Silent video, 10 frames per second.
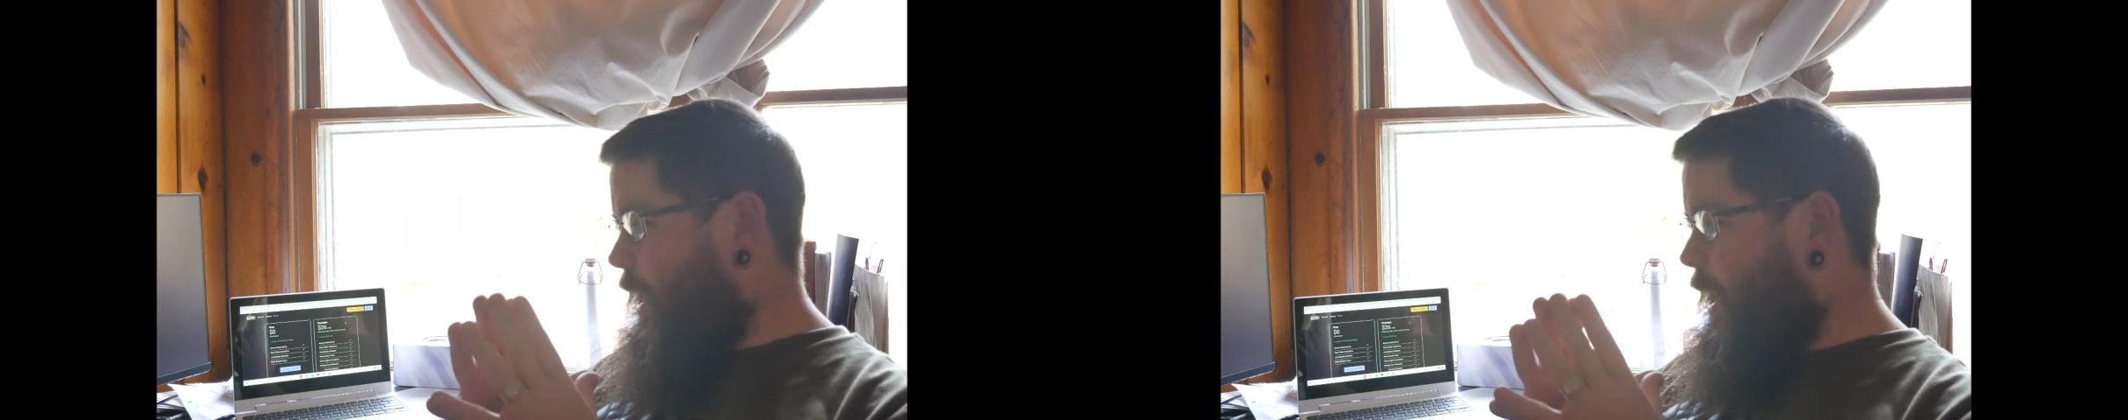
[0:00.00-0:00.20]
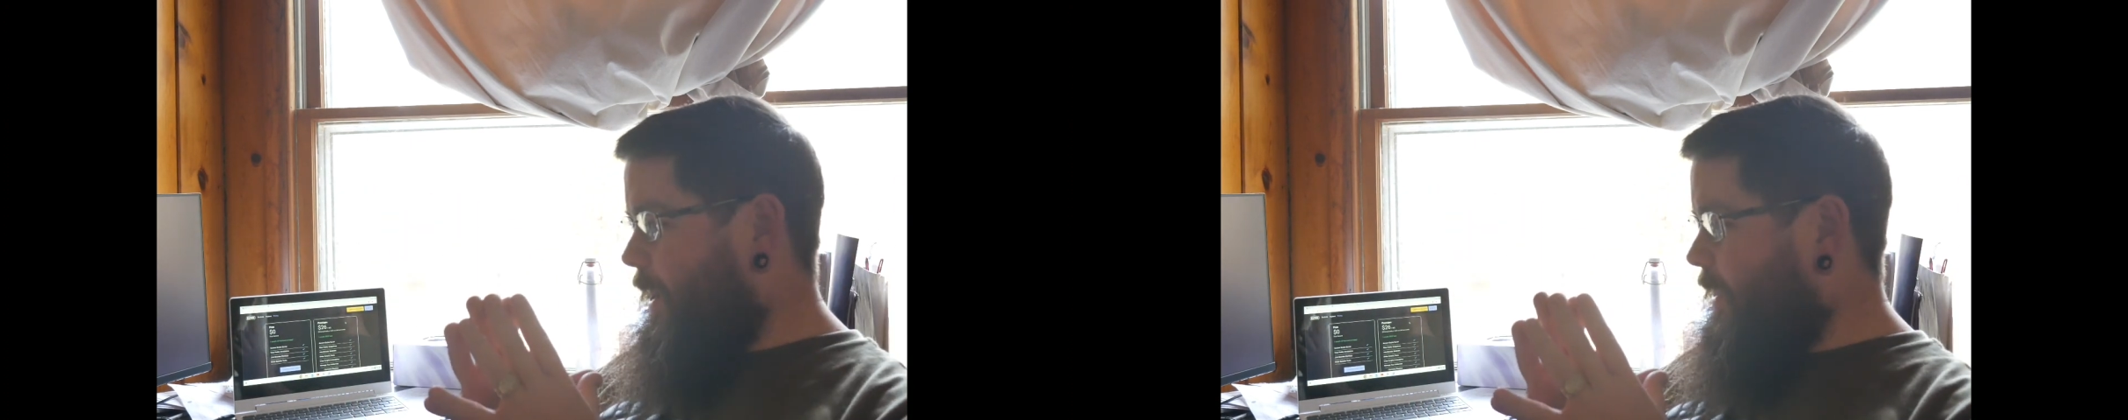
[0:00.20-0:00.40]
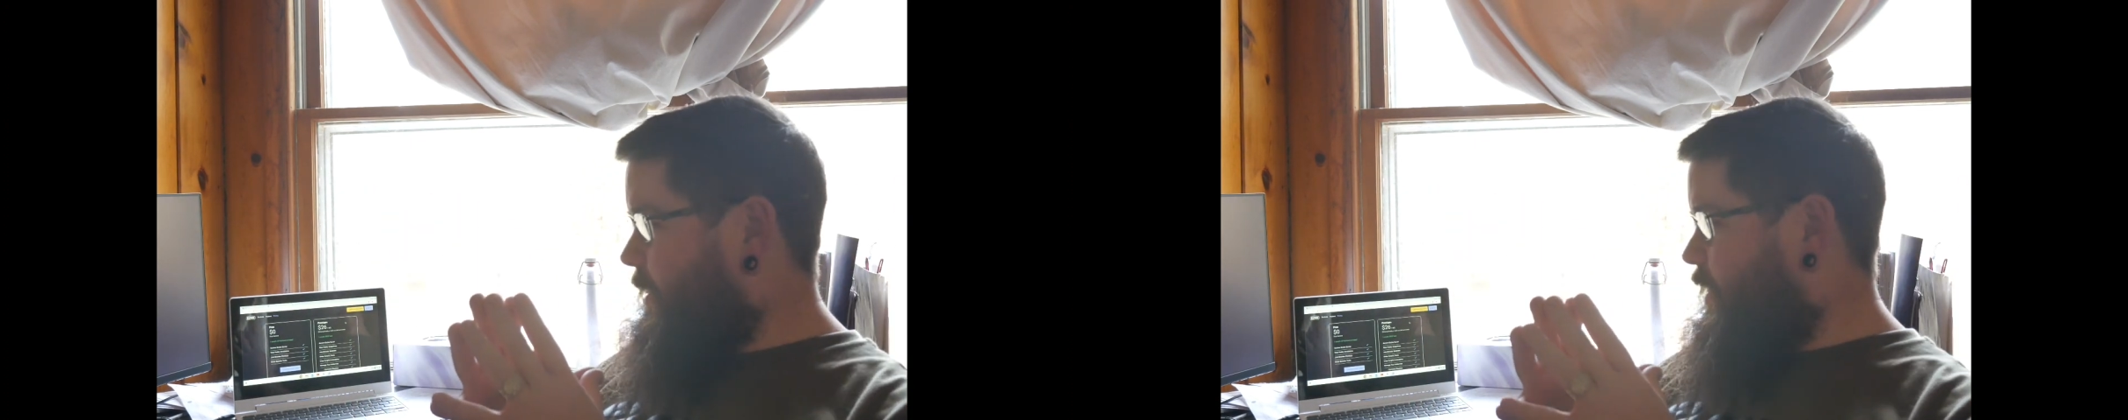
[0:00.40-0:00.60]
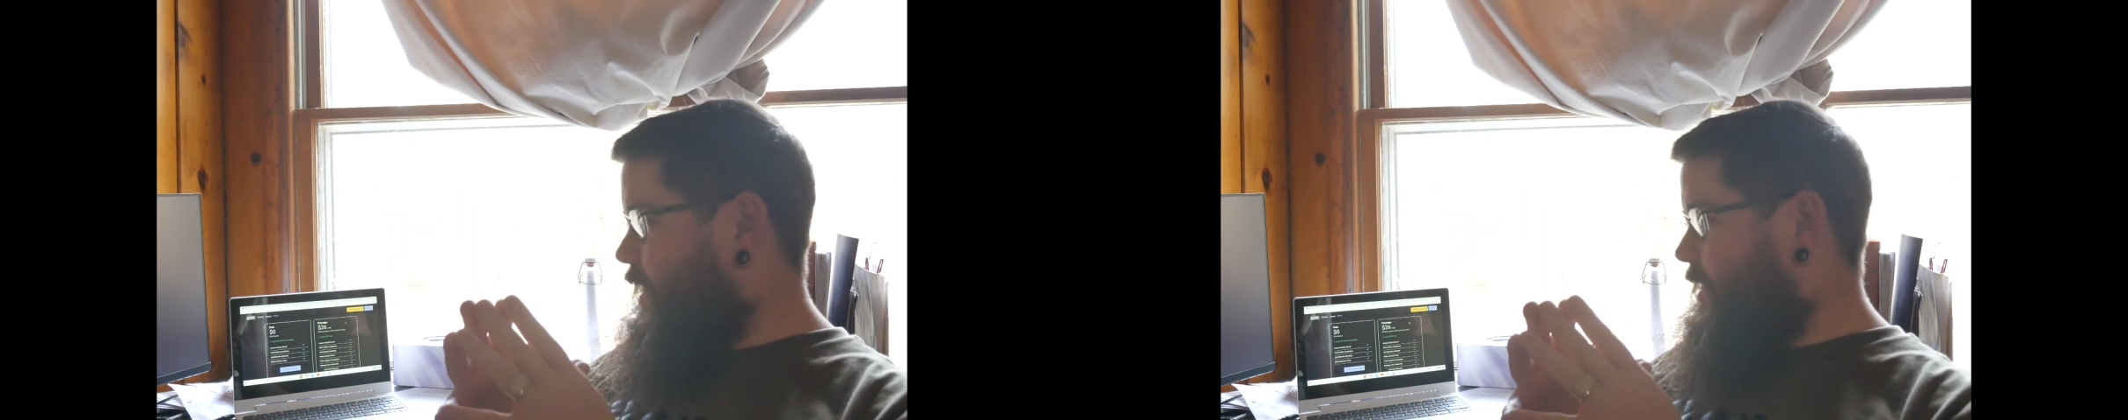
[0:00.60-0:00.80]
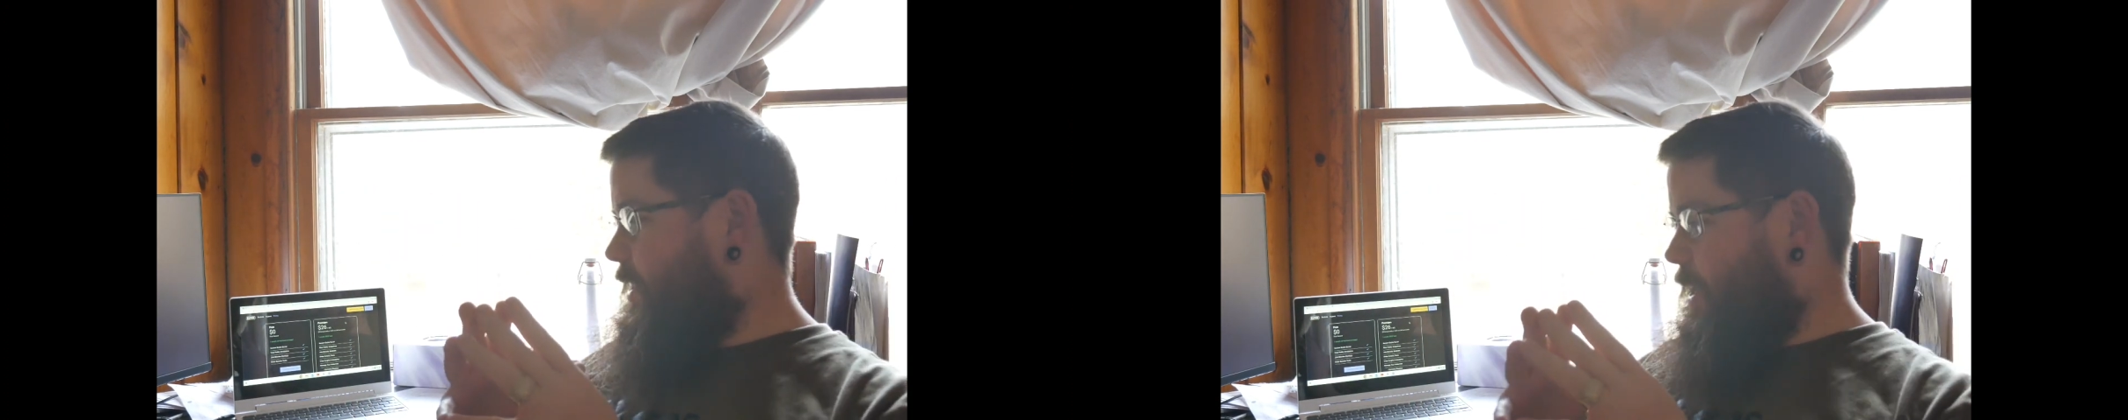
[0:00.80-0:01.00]
It's
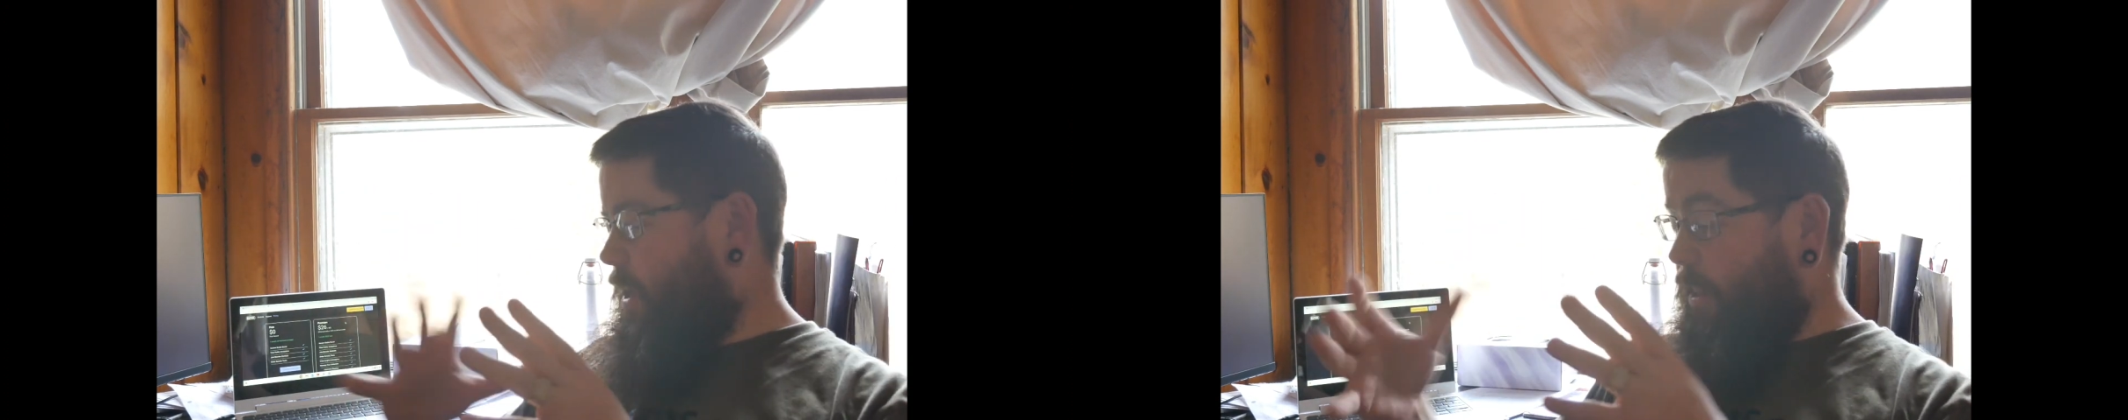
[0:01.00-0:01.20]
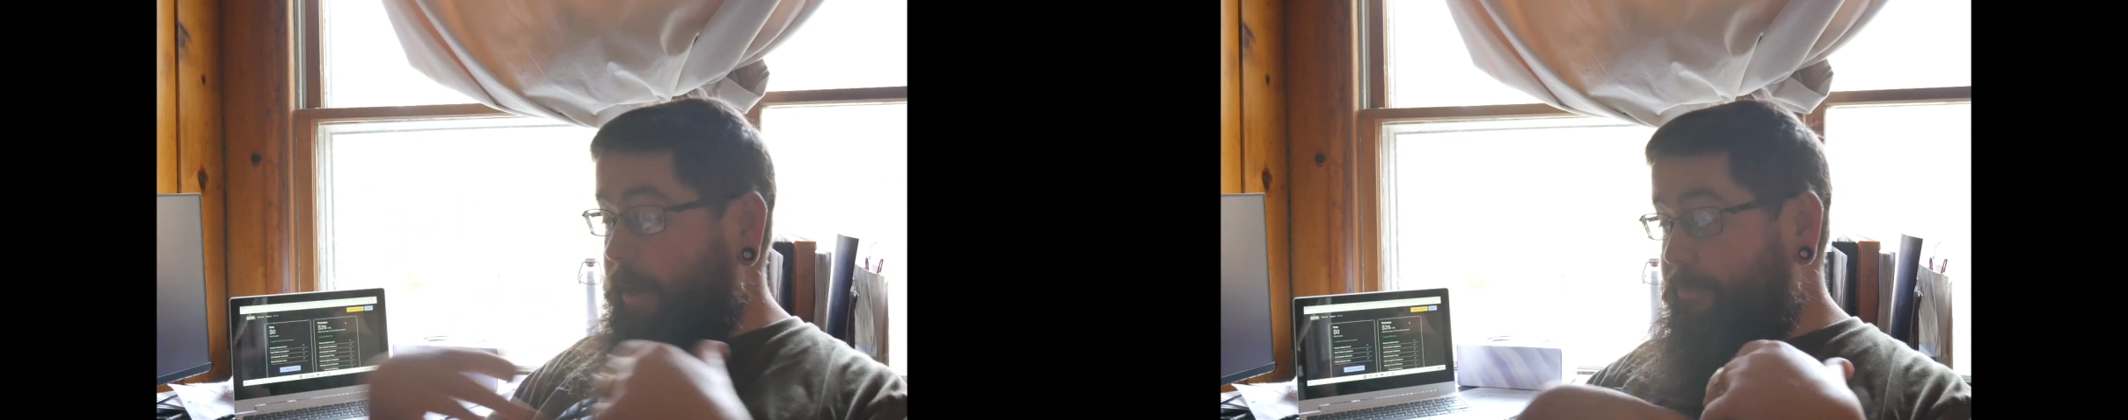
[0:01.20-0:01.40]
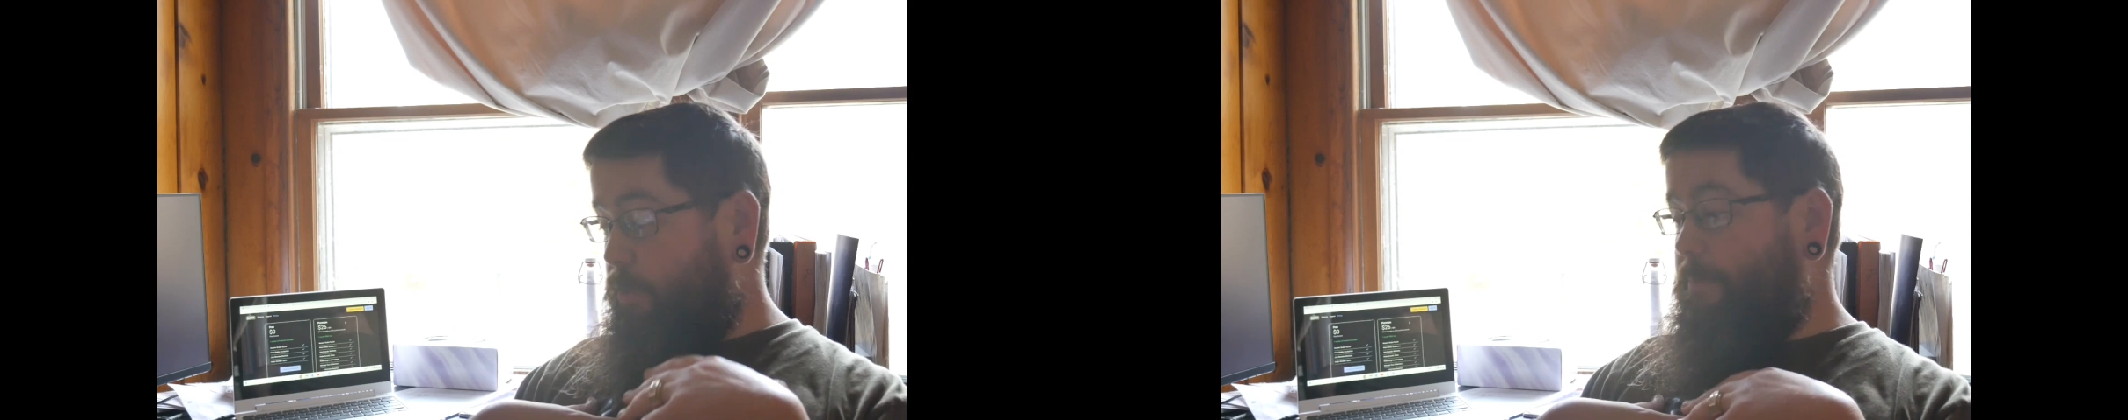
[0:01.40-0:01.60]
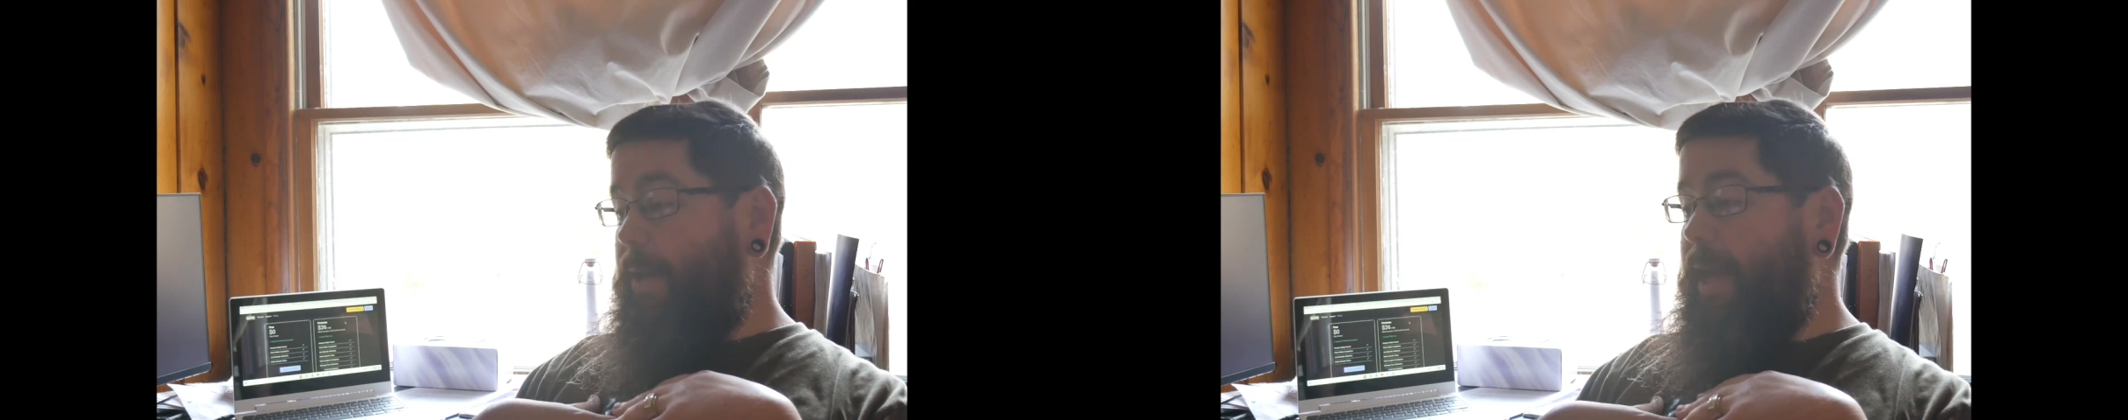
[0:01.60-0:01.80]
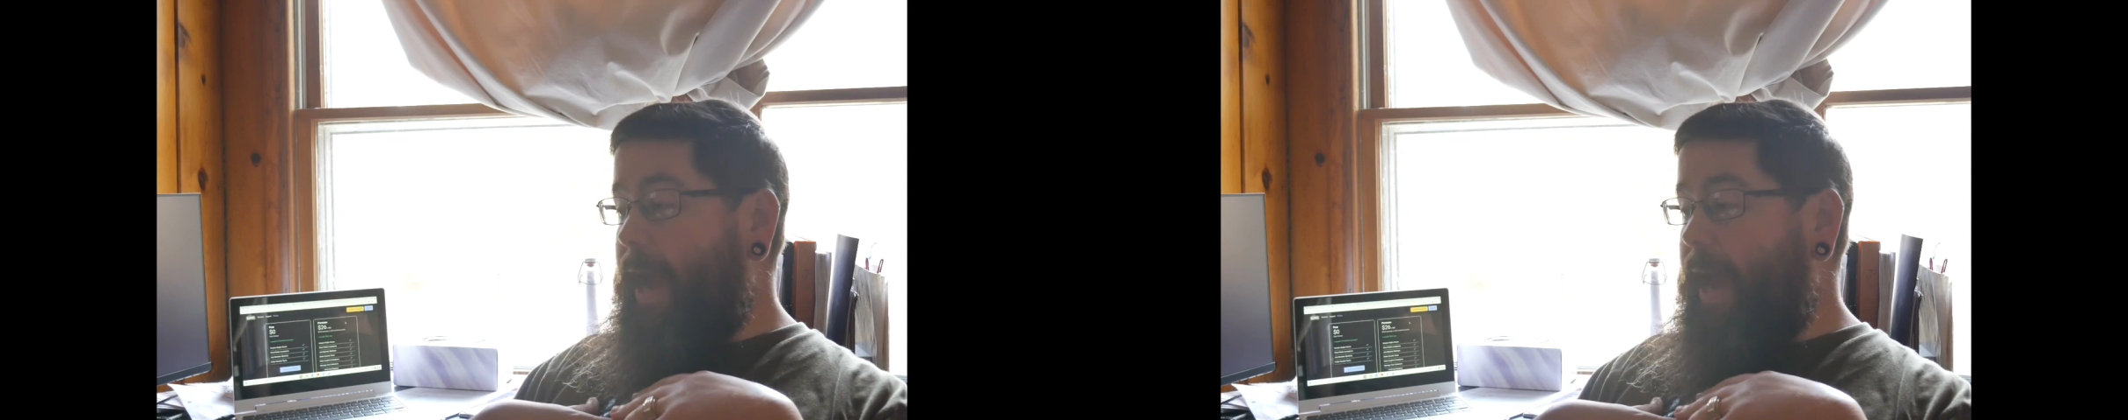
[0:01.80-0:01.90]
just, like for me,